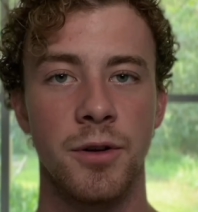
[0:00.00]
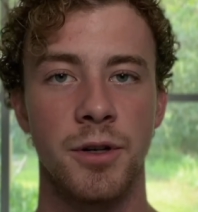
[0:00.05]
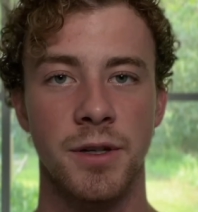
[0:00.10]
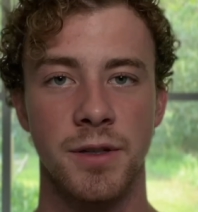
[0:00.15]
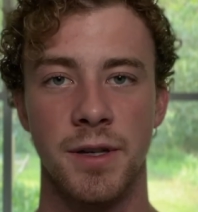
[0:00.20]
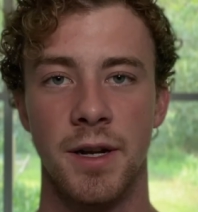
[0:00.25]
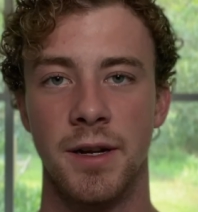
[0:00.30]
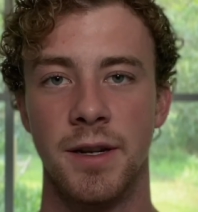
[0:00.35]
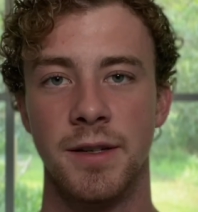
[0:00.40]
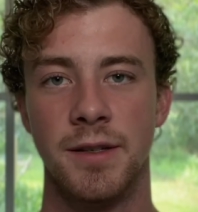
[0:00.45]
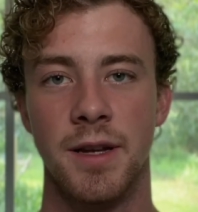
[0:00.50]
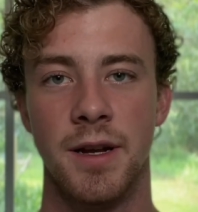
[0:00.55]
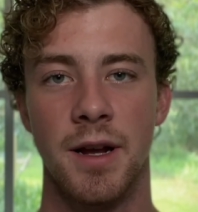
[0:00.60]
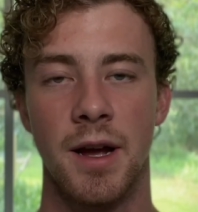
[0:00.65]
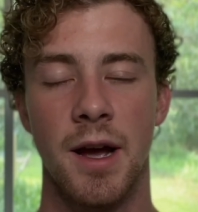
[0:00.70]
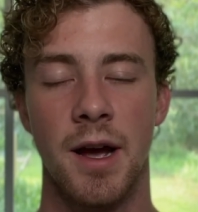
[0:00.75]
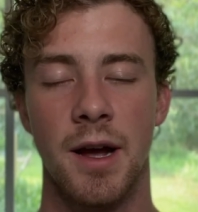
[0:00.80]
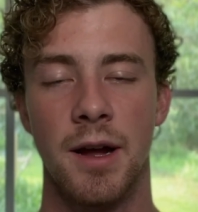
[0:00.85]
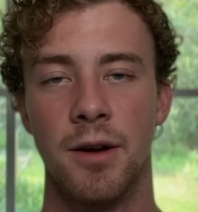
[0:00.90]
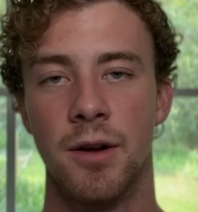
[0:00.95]
just like to say
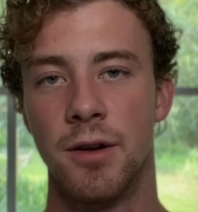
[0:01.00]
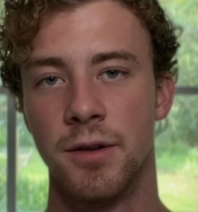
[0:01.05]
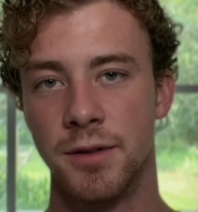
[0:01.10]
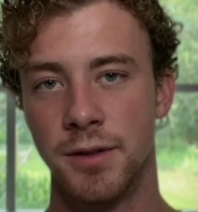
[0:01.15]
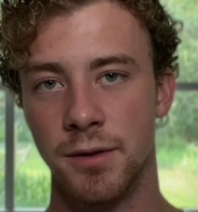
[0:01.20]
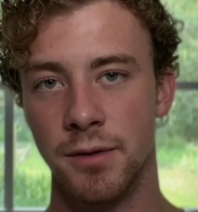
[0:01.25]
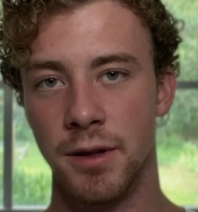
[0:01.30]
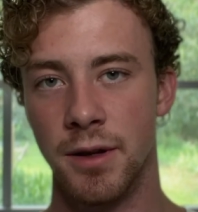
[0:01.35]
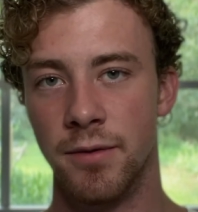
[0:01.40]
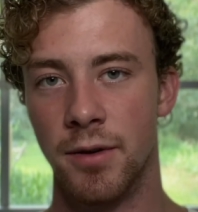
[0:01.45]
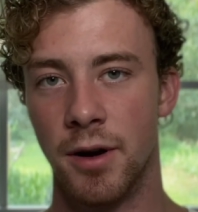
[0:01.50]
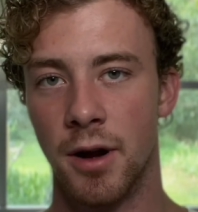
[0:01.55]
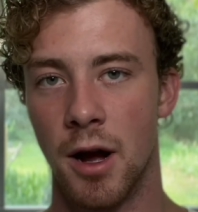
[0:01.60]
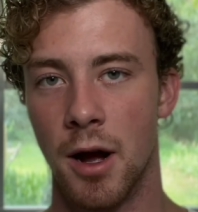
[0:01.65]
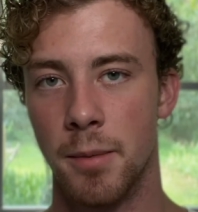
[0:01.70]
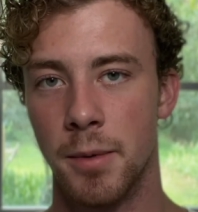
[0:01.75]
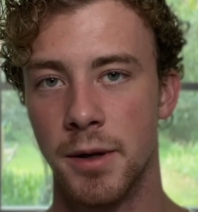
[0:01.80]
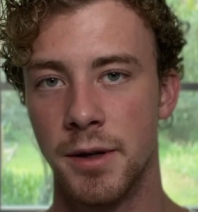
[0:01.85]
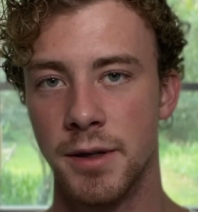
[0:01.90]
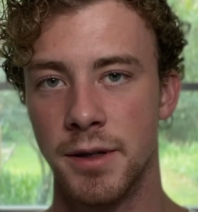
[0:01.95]
hi, also leave a
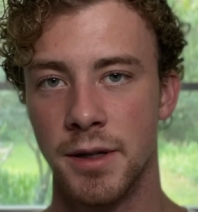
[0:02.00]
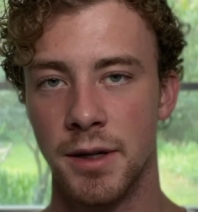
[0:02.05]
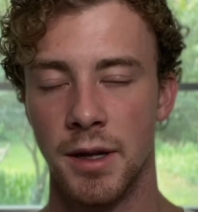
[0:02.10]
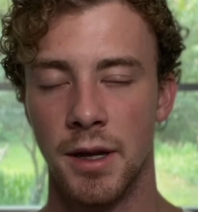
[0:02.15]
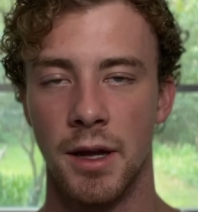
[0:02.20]
comment.